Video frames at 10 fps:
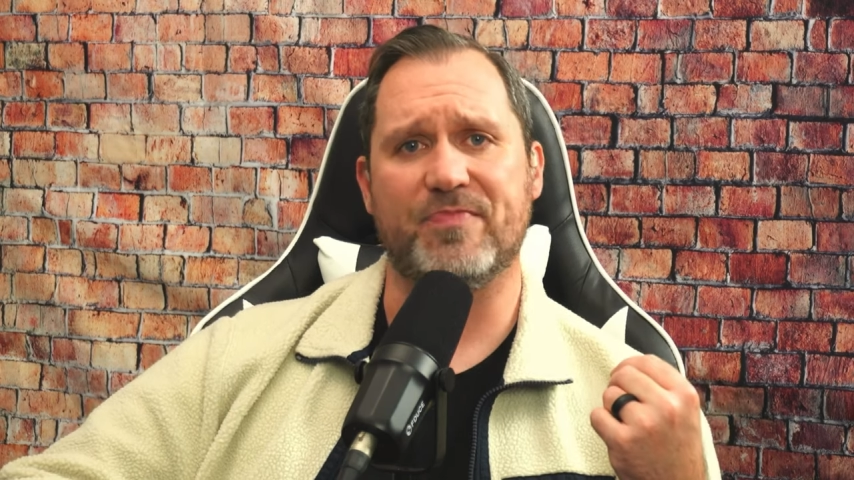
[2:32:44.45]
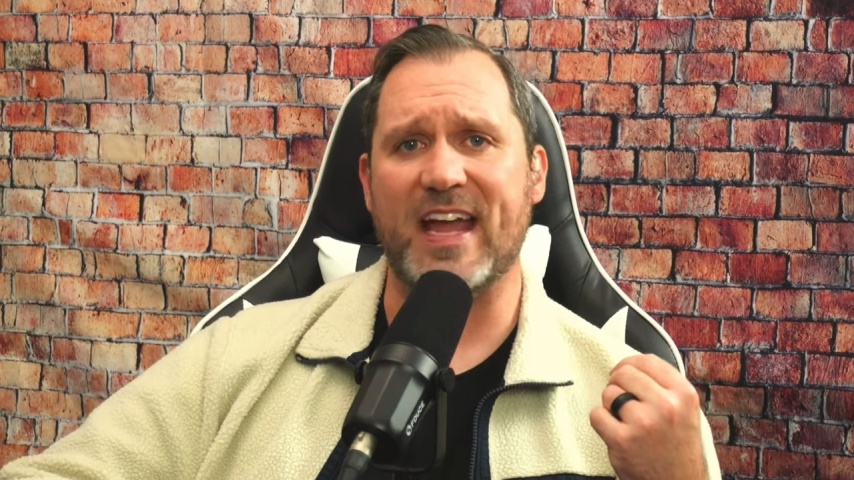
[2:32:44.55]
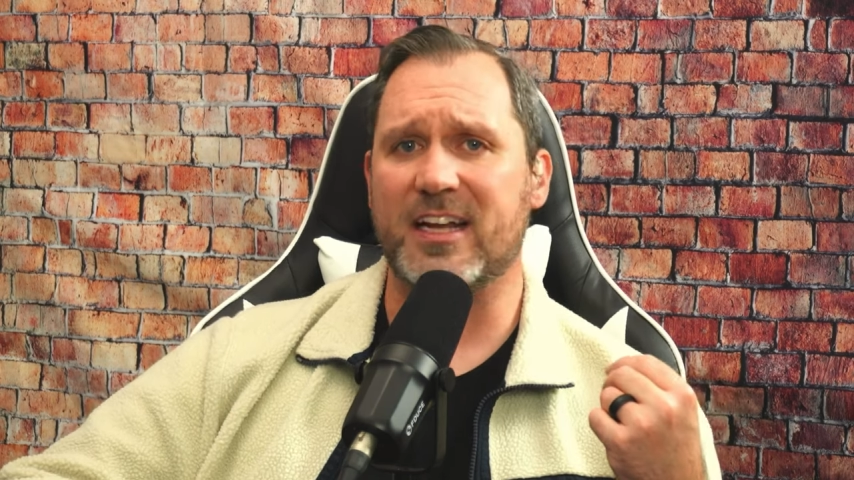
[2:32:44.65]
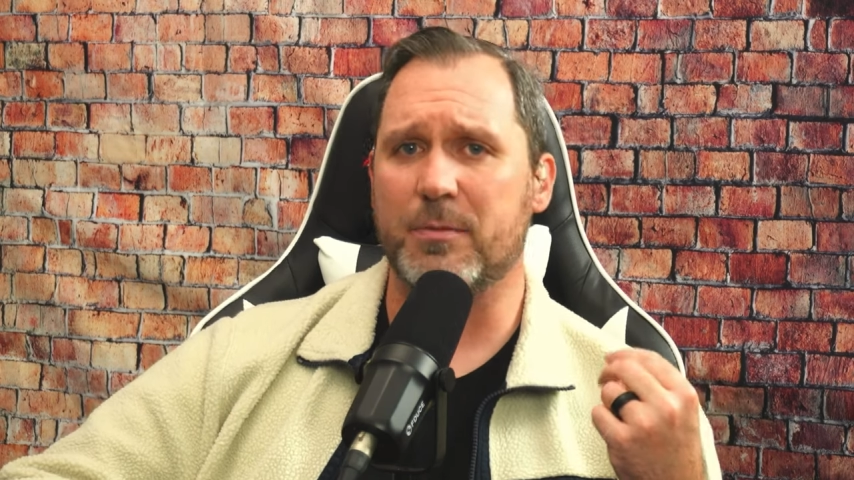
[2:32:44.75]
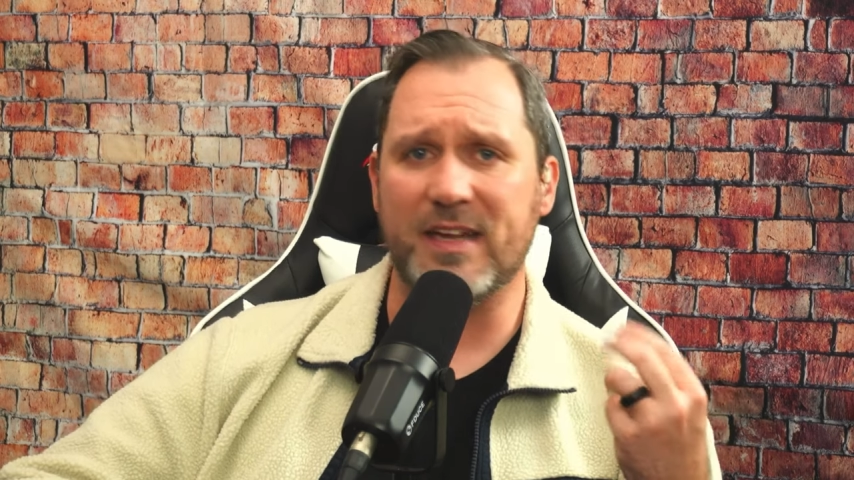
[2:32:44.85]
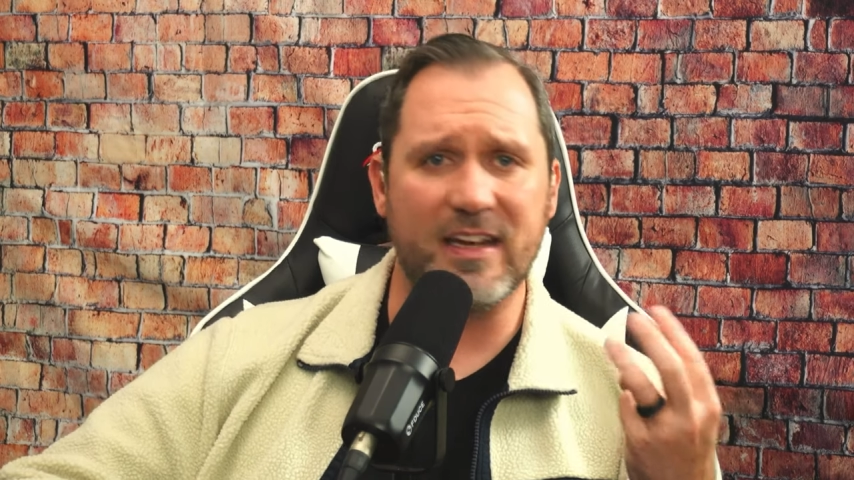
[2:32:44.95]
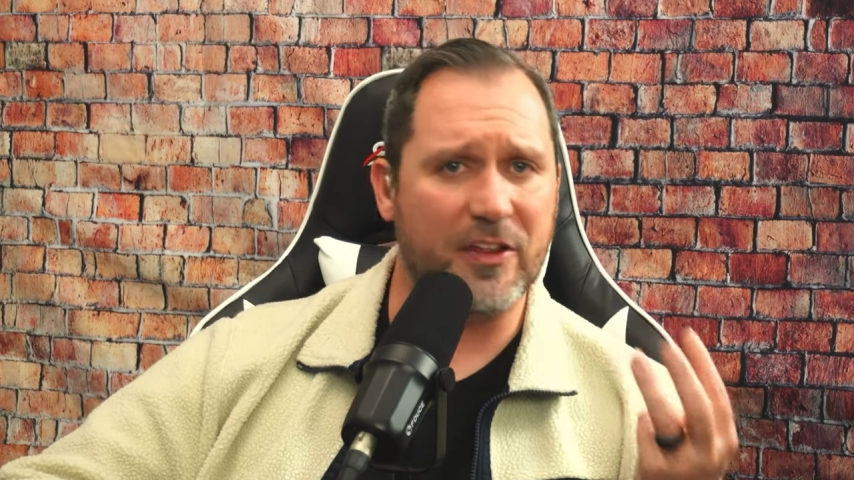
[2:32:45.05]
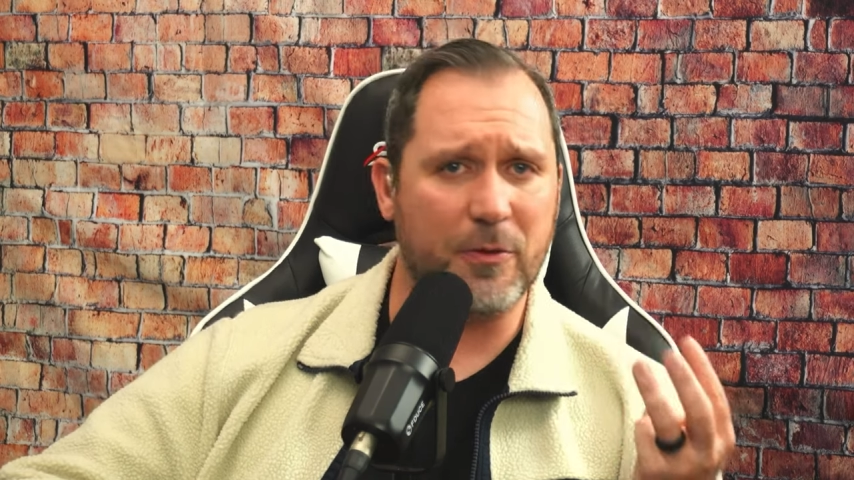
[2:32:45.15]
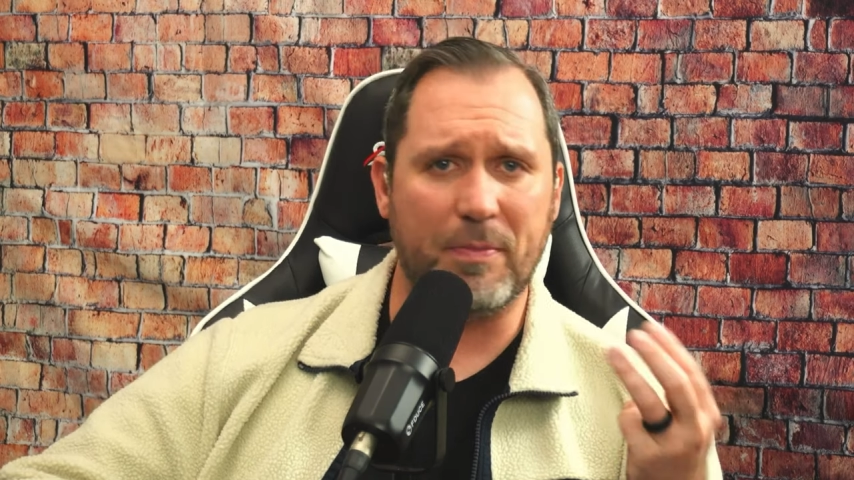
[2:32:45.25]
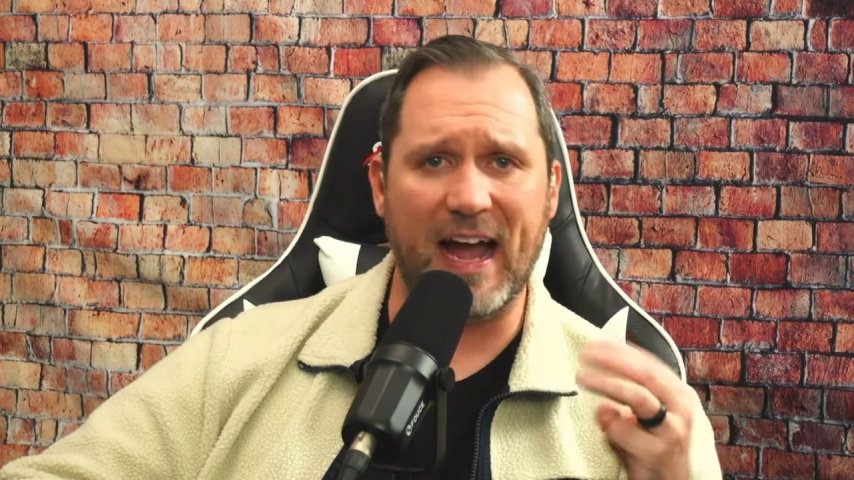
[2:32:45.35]
That could be
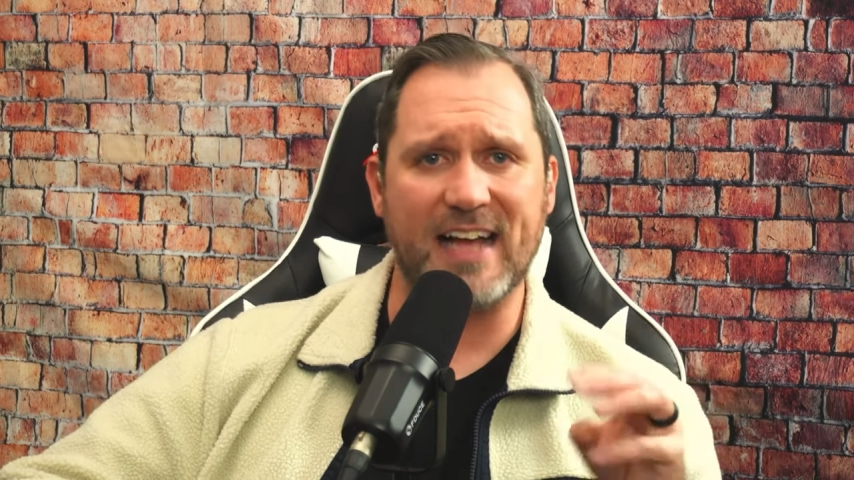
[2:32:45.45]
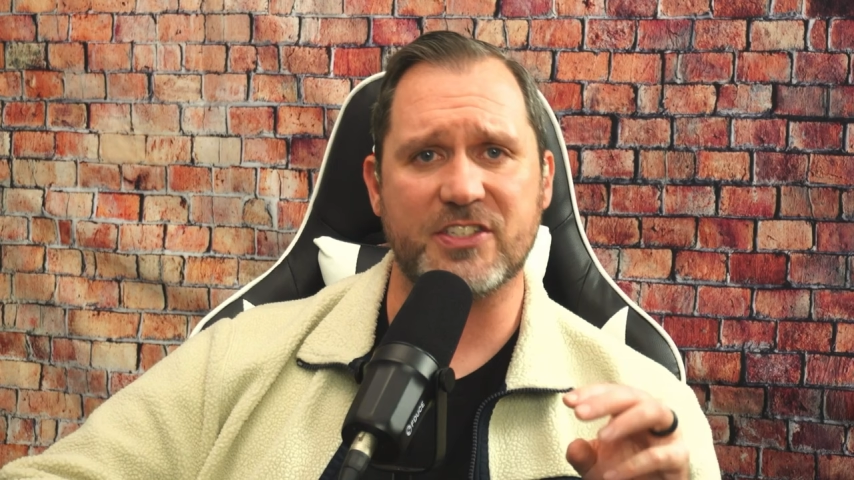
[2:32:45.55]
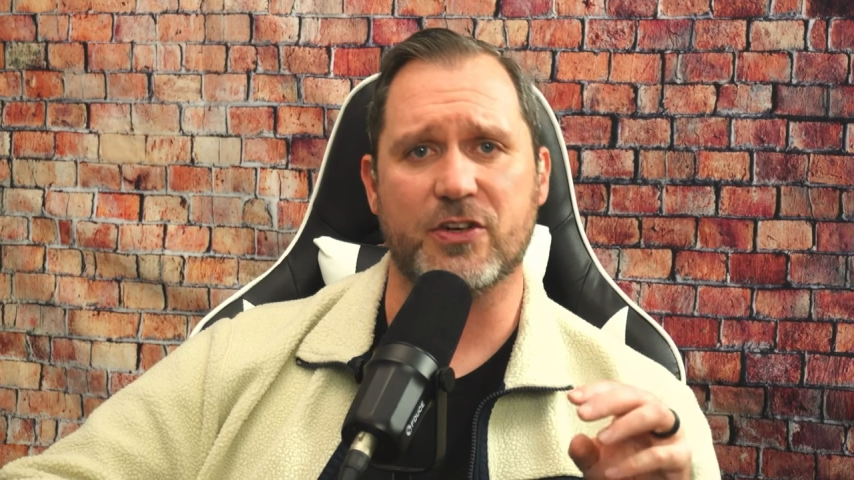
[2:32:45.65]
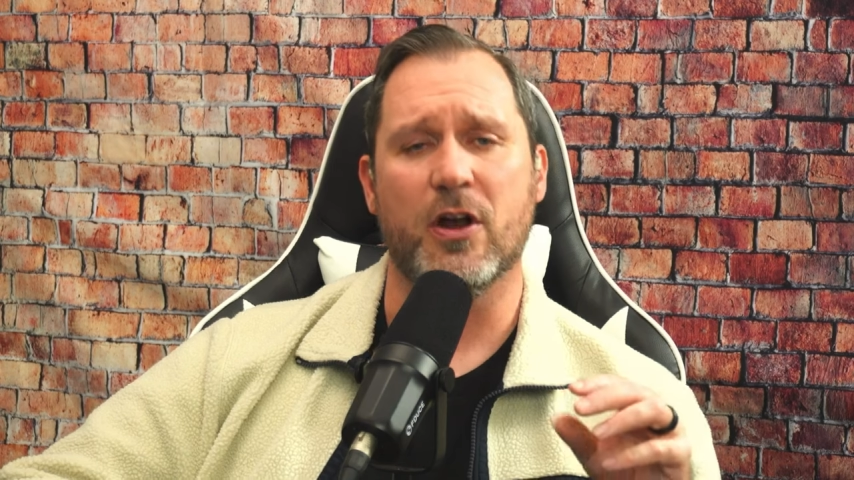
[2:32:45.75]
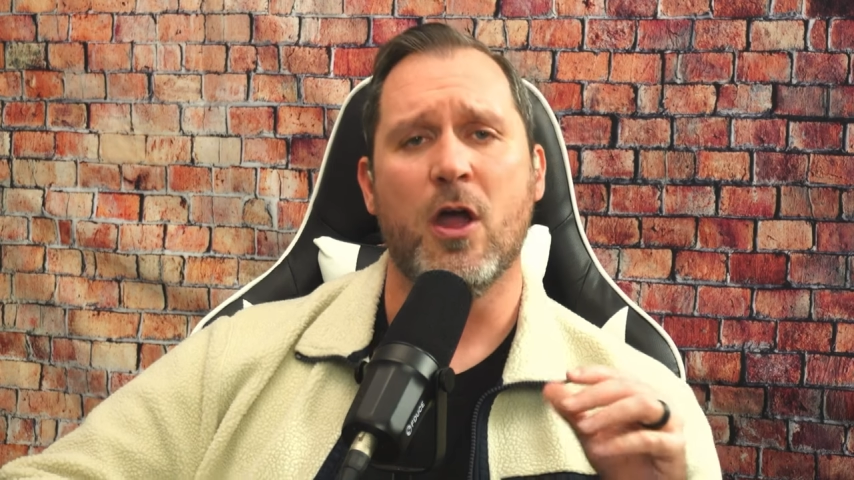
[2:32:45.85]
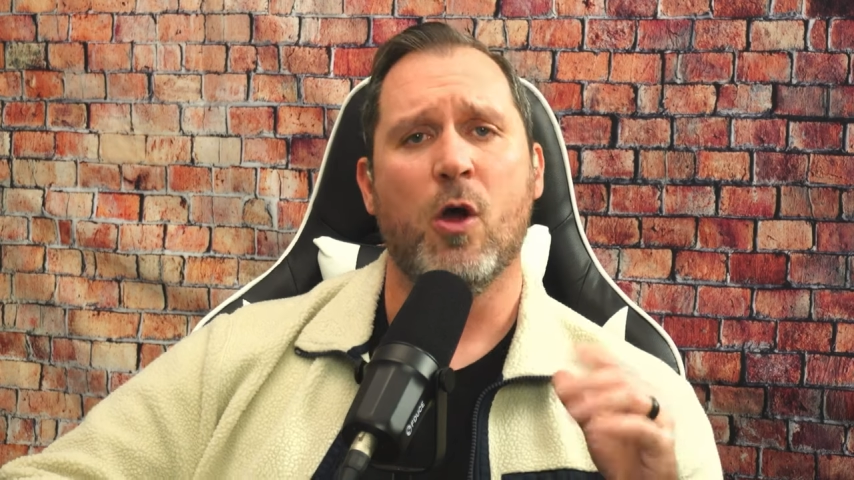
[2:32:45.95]
another pastor.